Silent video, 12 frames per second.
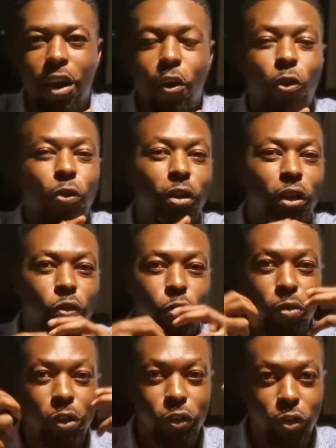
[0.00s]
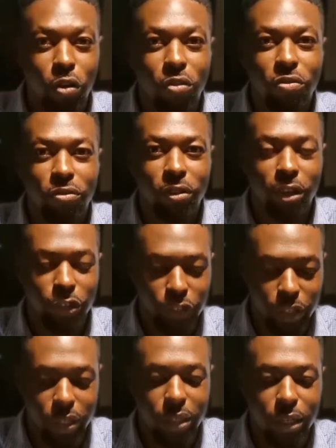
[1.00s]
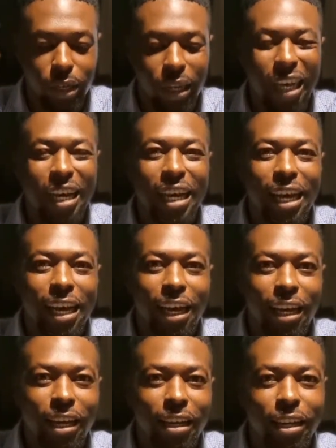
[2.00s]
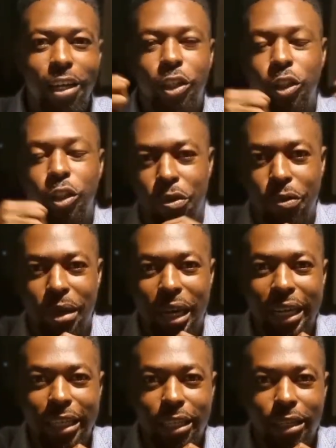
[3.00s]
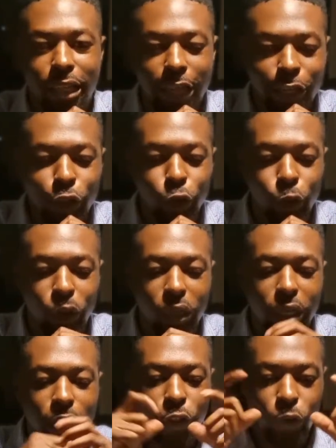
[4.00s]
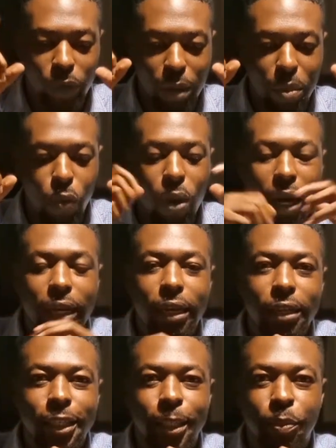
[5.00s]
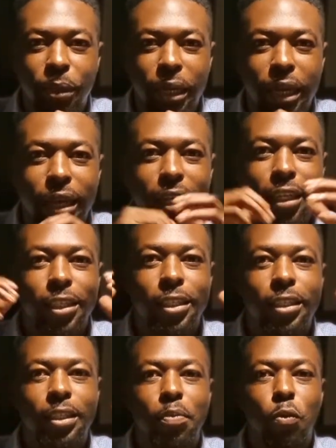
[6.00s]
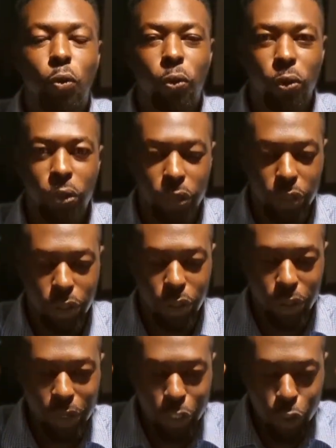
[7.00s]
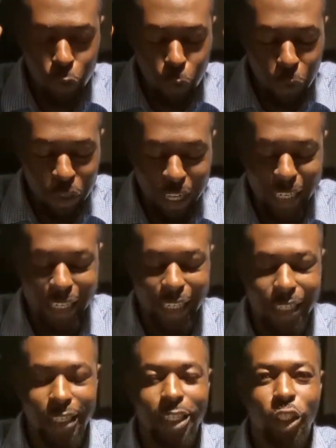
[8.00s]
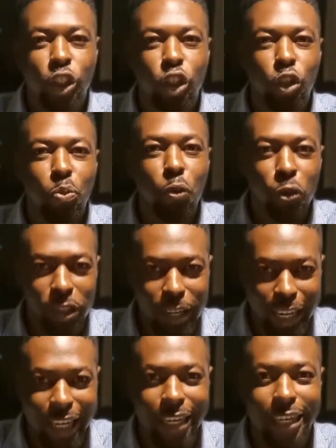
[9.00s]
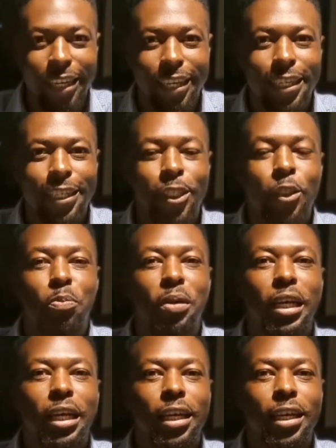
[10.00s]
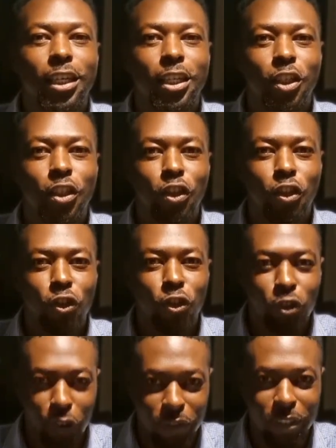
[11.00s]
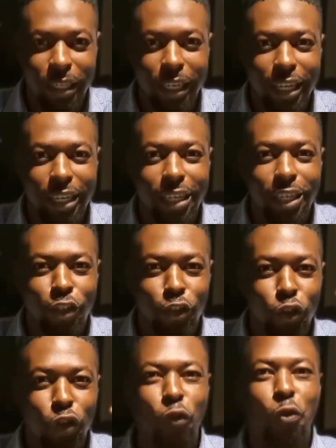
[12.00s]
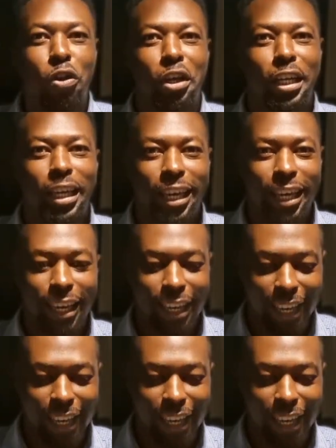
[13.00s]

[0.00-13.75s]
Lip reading: or you need to resolve a certain leadership-related issue. So number one, speak soothingly, smoothly, speak softly, soothingly.